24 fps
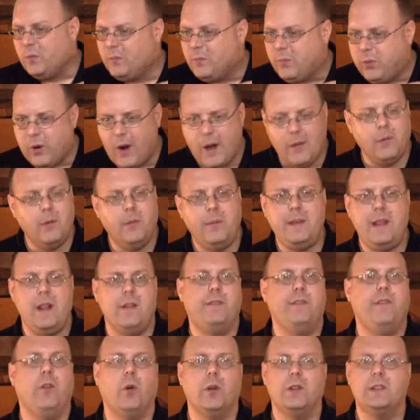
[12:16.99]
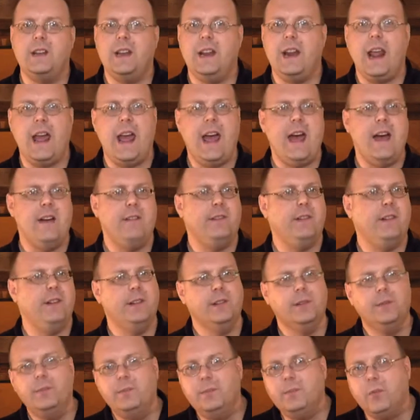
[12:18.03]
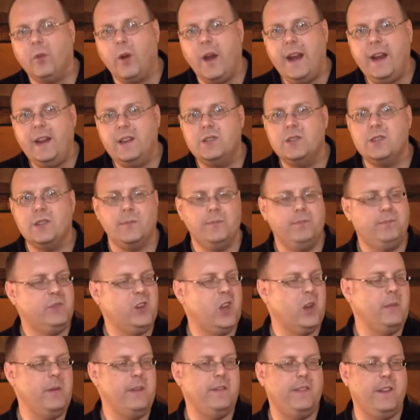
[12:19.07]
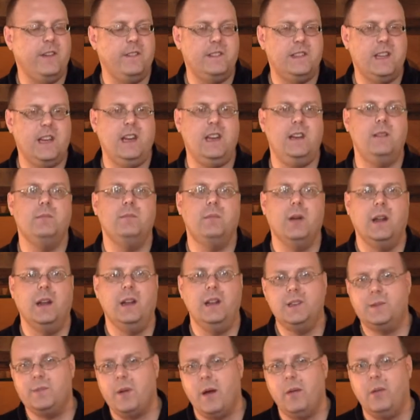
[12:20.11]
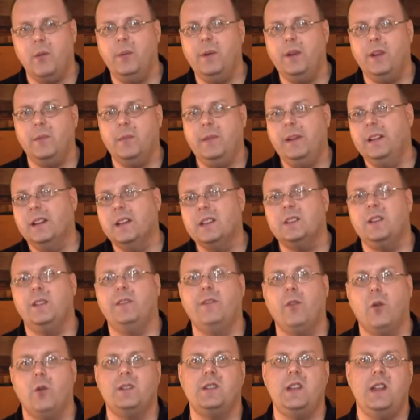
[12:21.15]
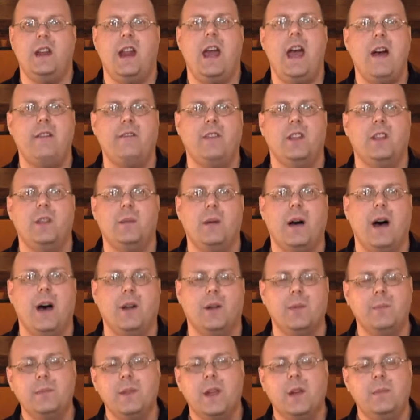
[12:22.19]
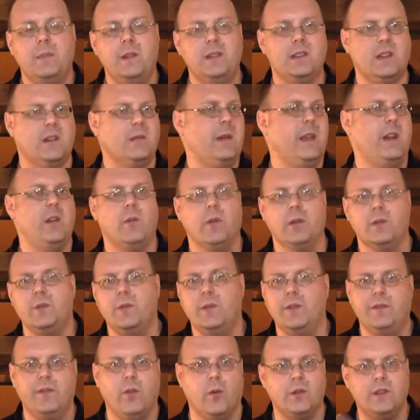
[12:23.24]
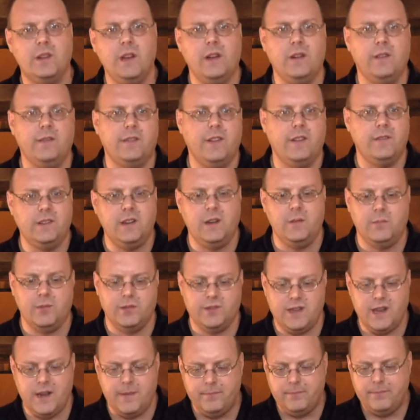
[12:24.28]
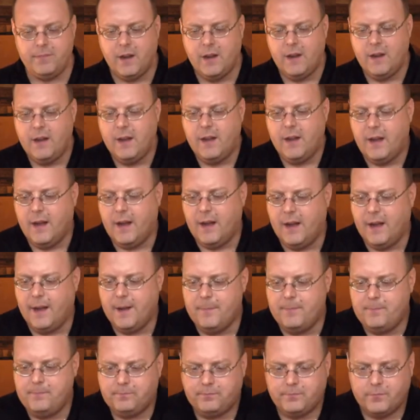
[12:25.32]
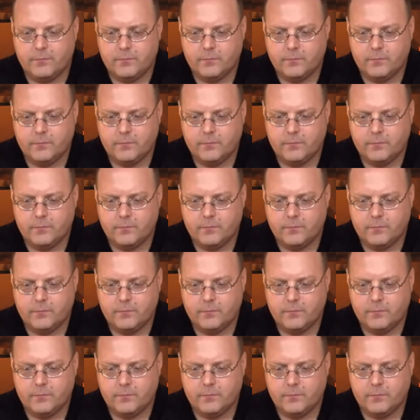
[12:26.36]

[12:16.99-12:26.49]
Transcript: probably in a 14 and a half range, could be 15, but it's probably gonna be listed 14 and a half on the bottle, means it can be anywhere between 14 and 15%. Um,